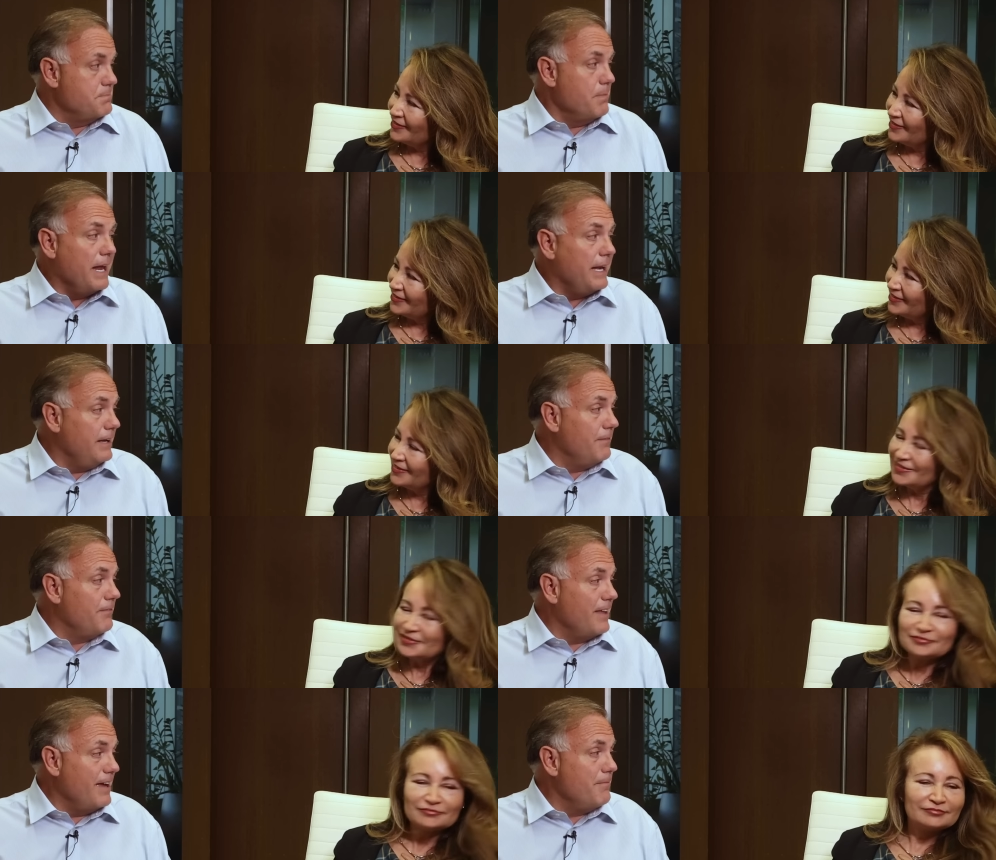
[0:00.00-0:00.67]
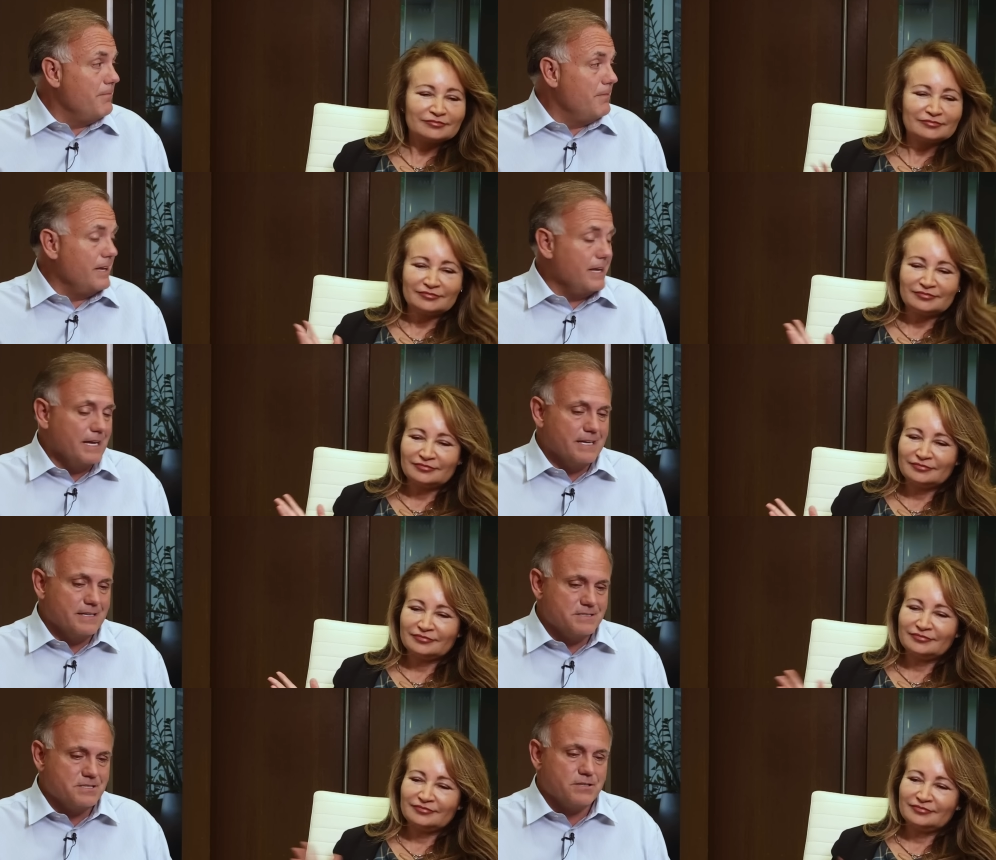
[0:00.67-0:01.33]
Speaker 1: many of them
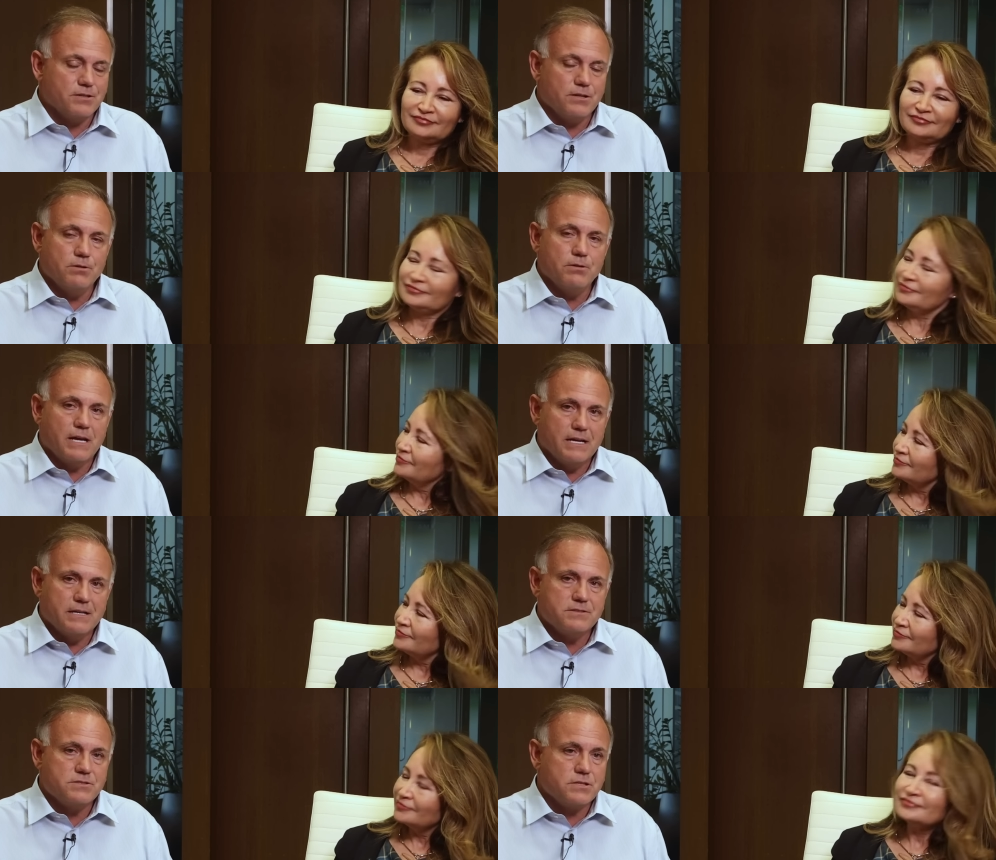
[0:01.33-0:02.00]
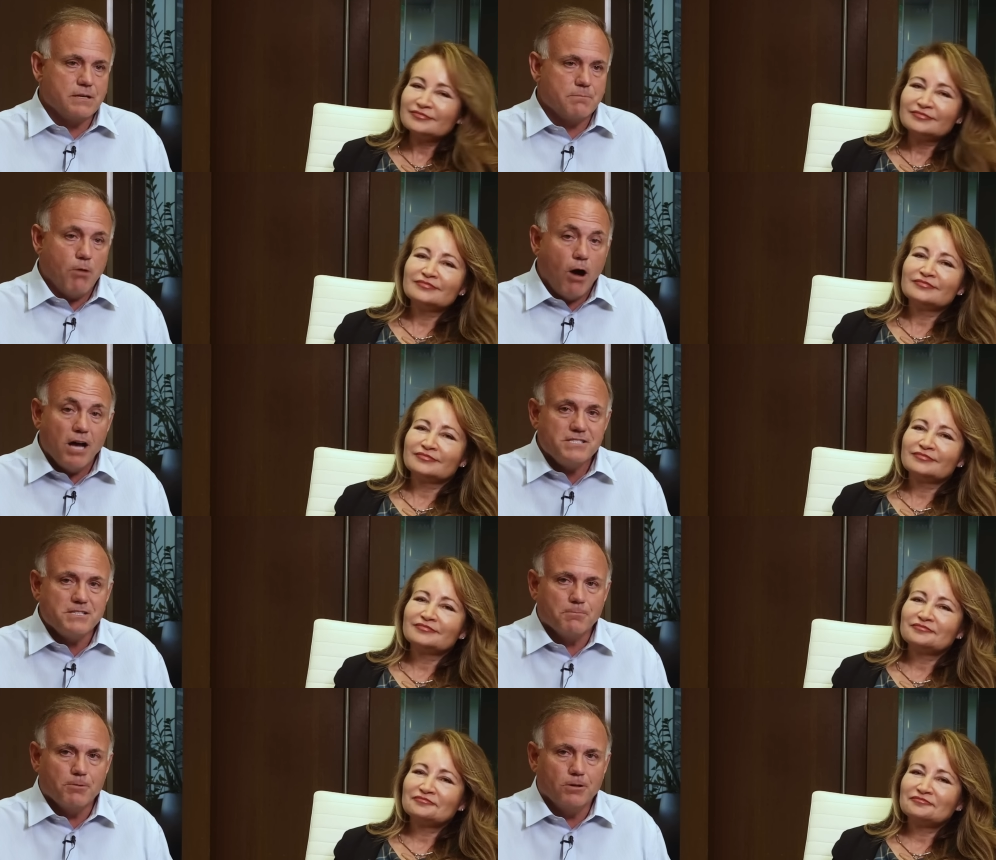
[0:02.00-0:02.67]
as you as
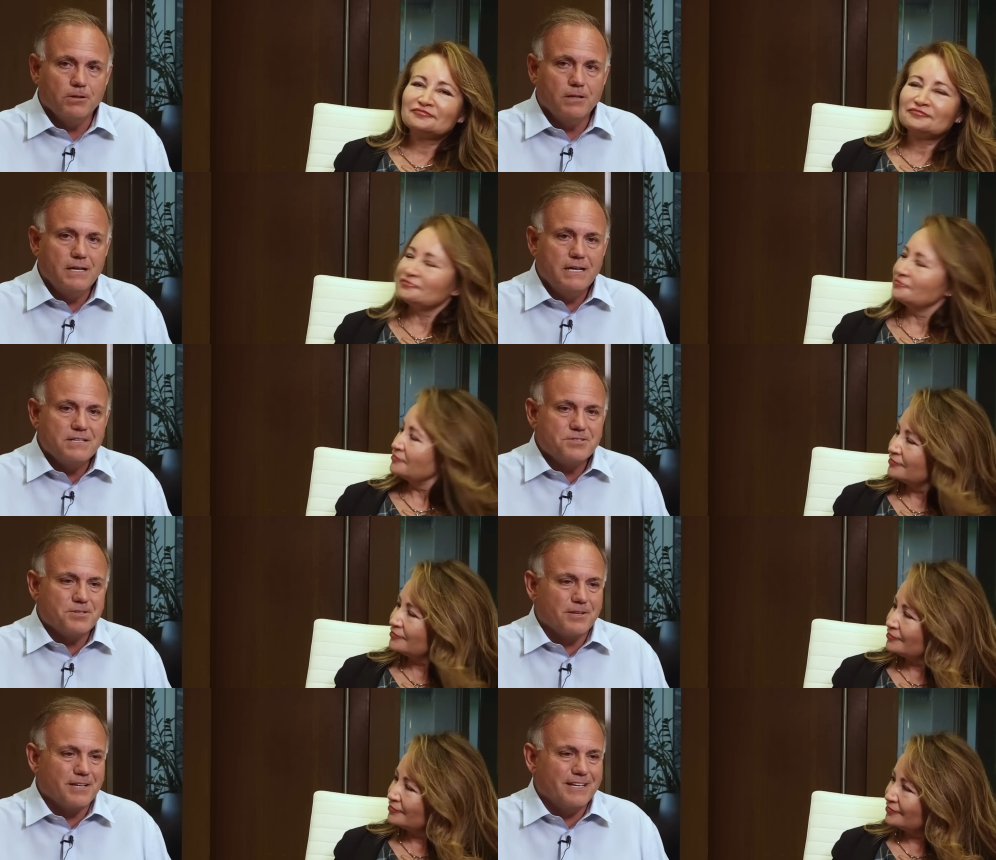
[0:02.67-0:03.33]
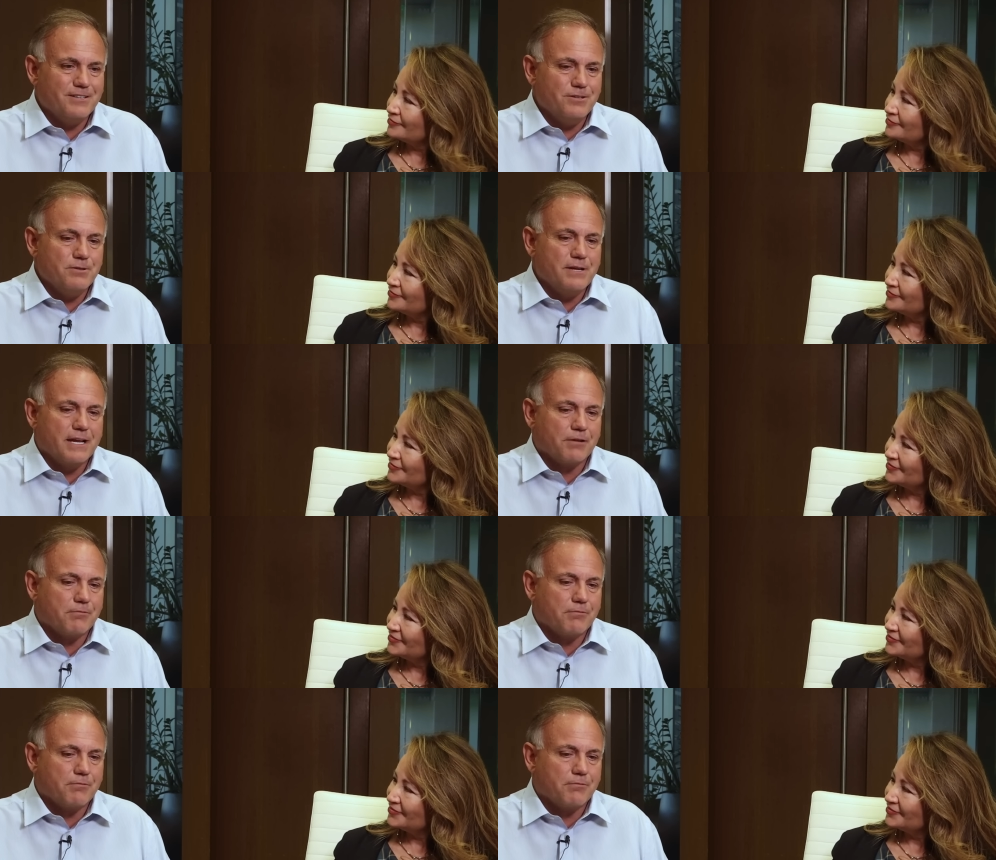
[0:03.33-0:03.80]
possible, so that you get a